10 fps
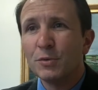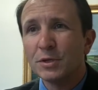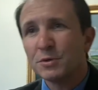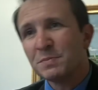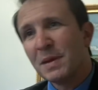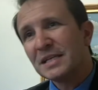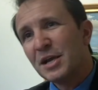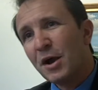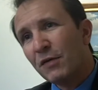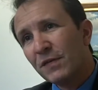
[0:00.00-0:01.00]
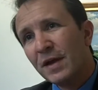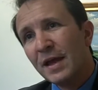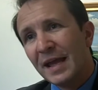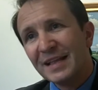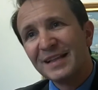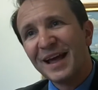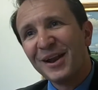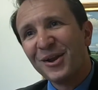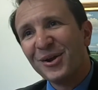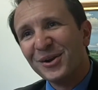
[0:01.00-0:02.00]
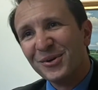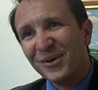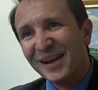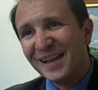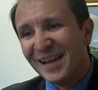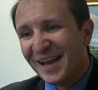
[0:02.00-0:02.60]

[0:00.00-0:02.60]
which was myself, and got a law degree.